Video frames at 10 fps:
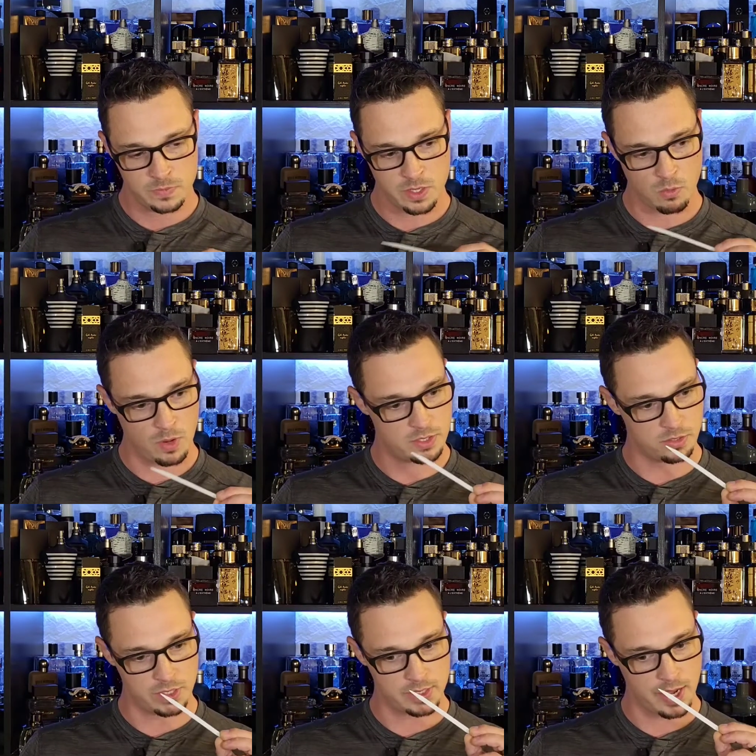the original
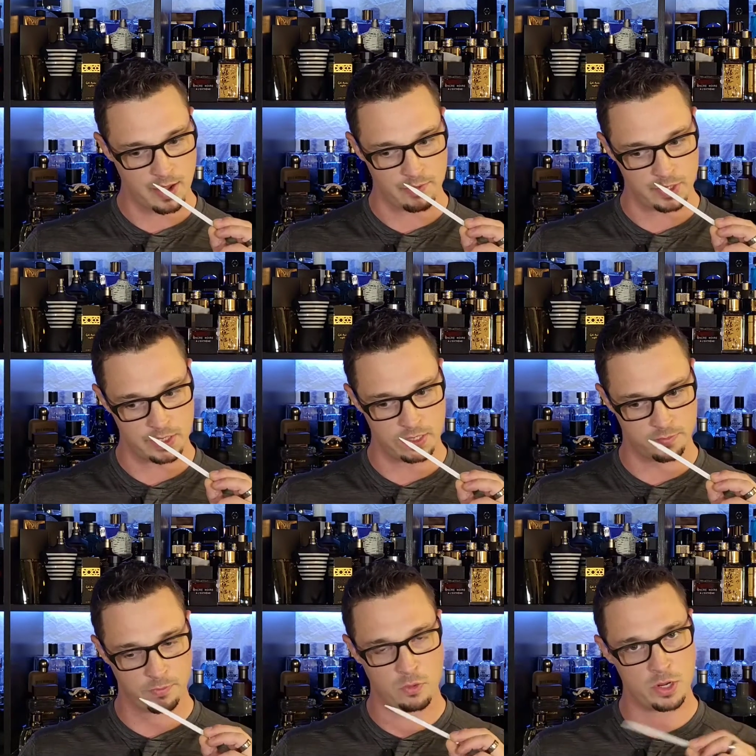doesn't have. It's it's
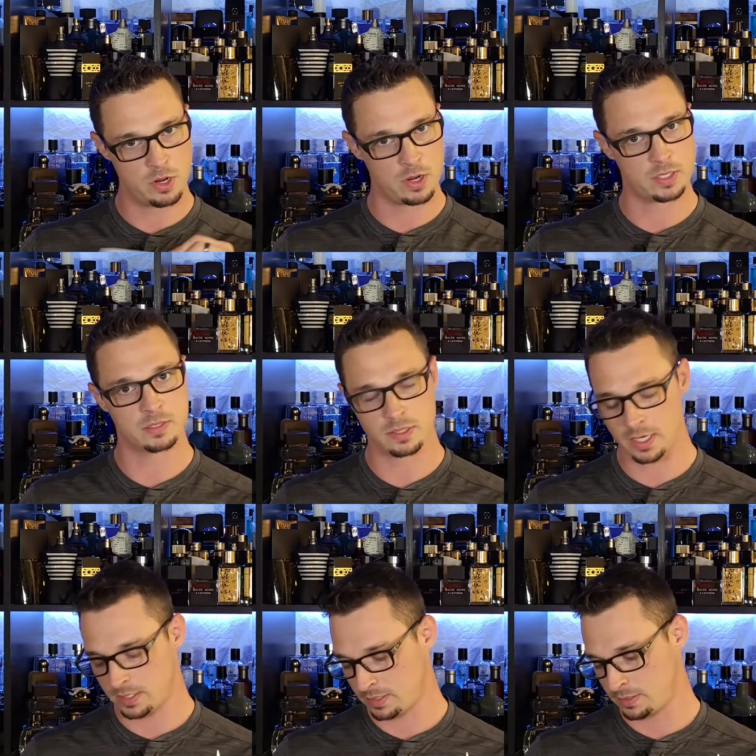fruitier. It's
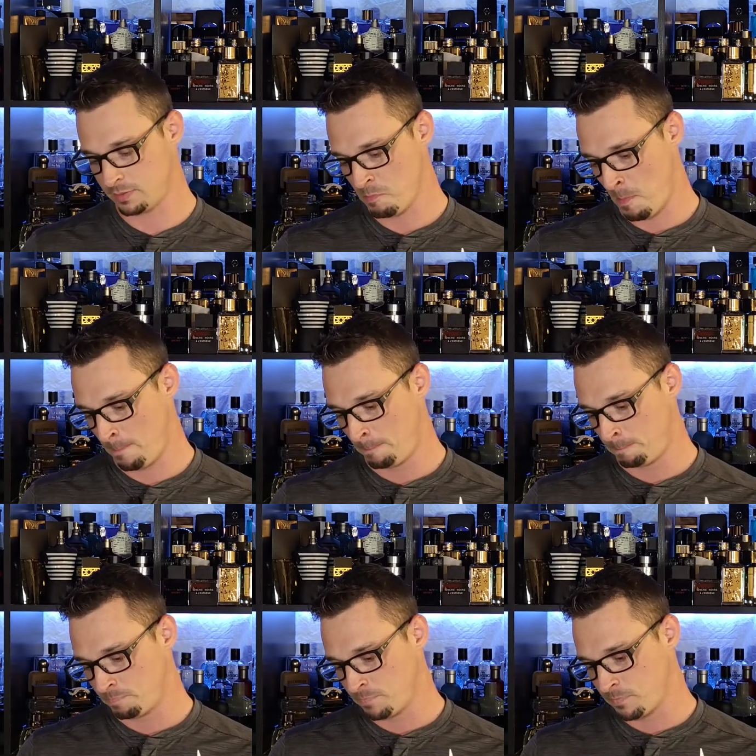it's
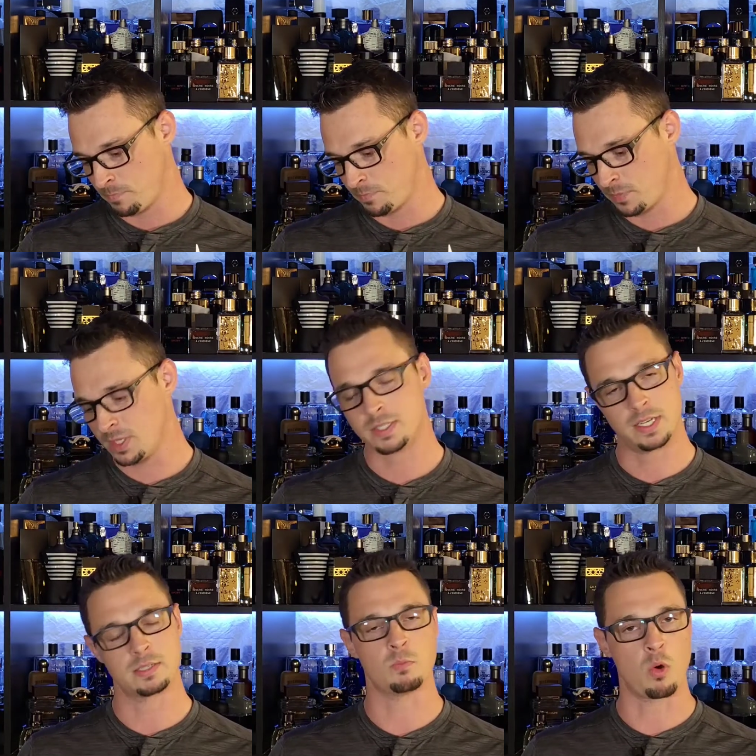this
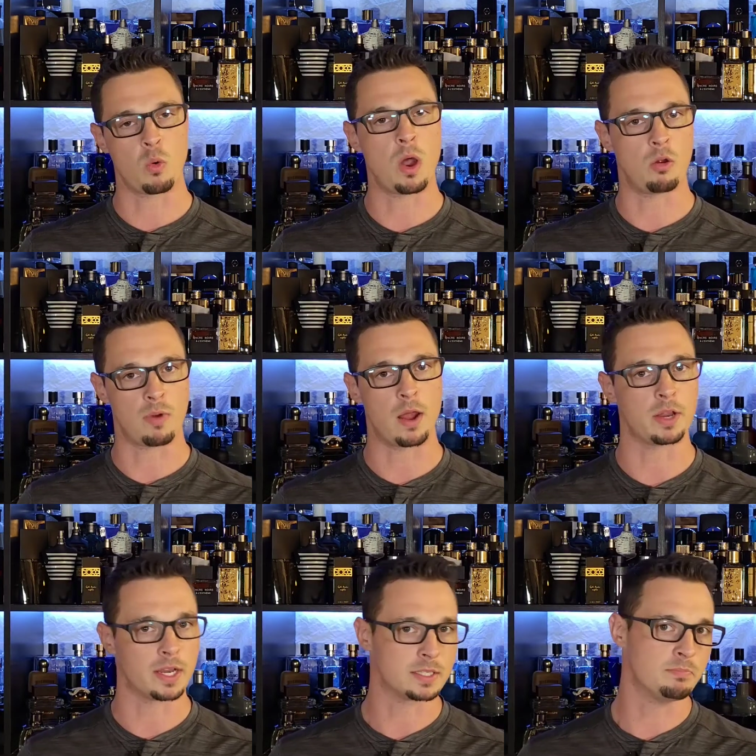is more well
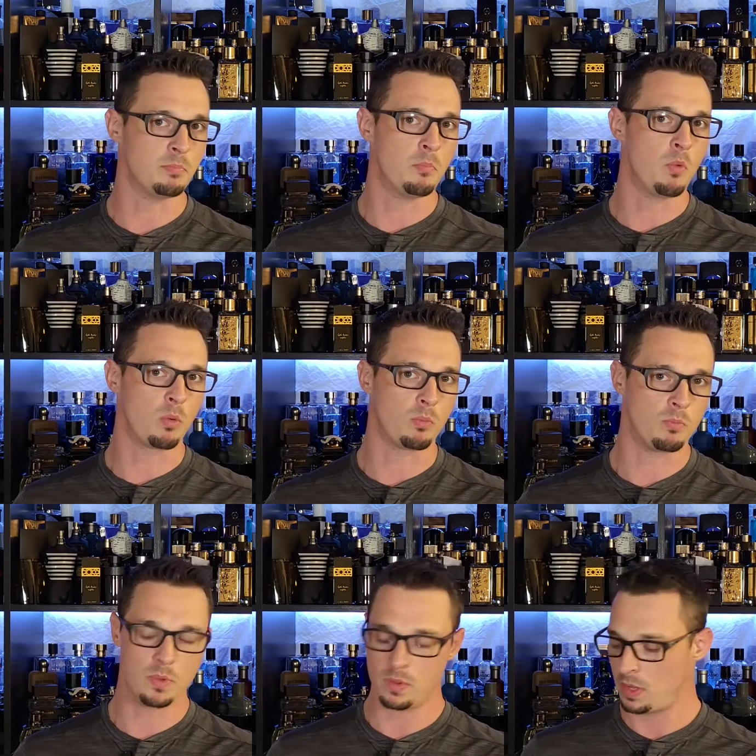rounded. It's more
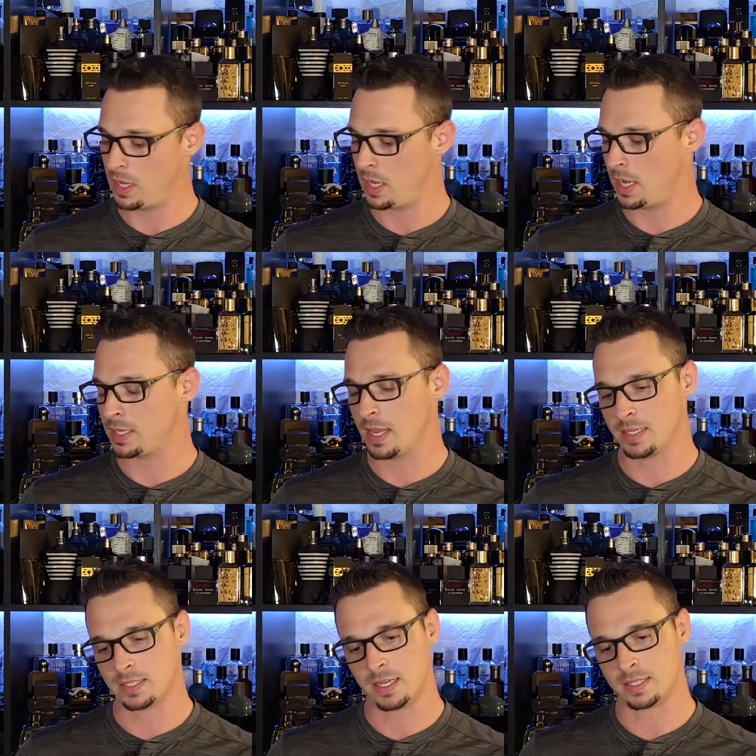it, it,
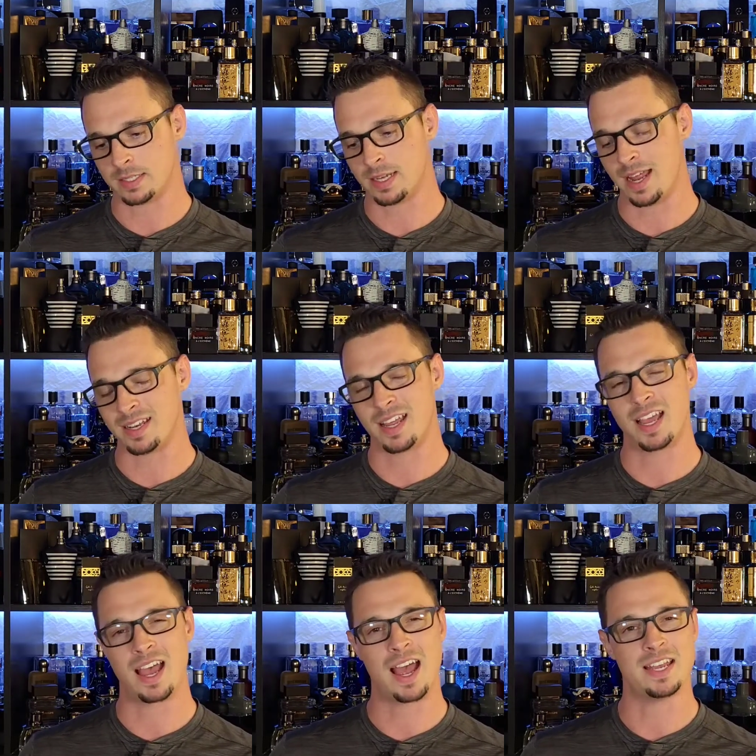it's it's got
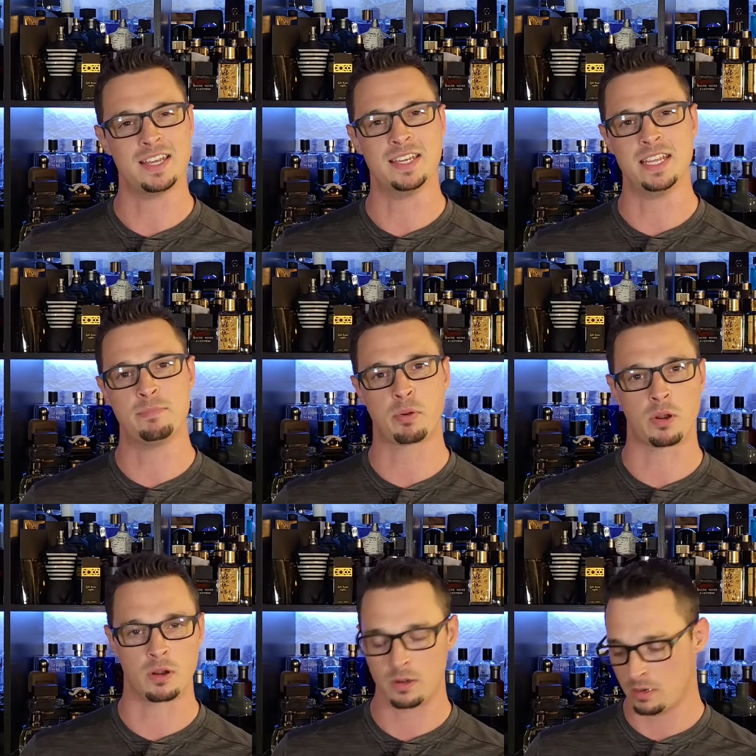a
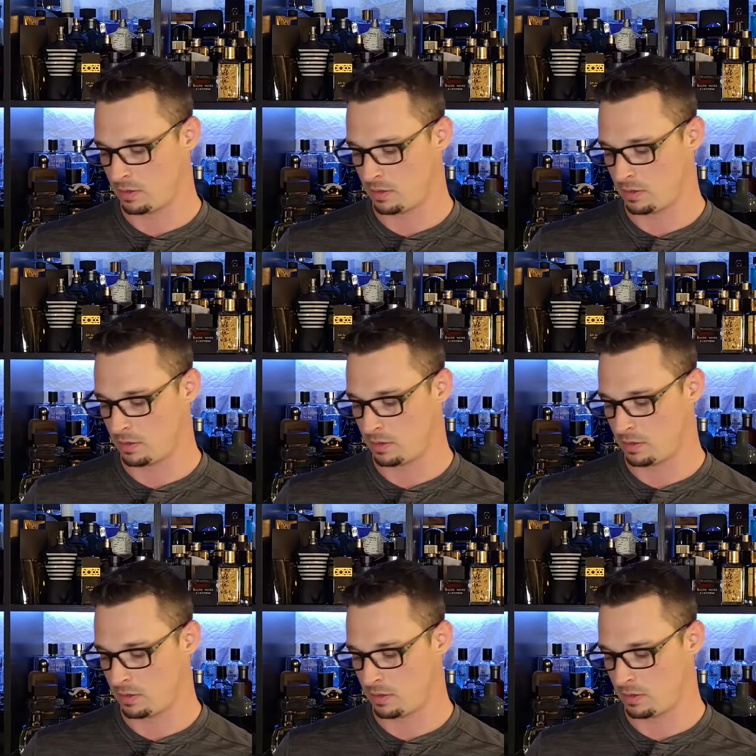deeper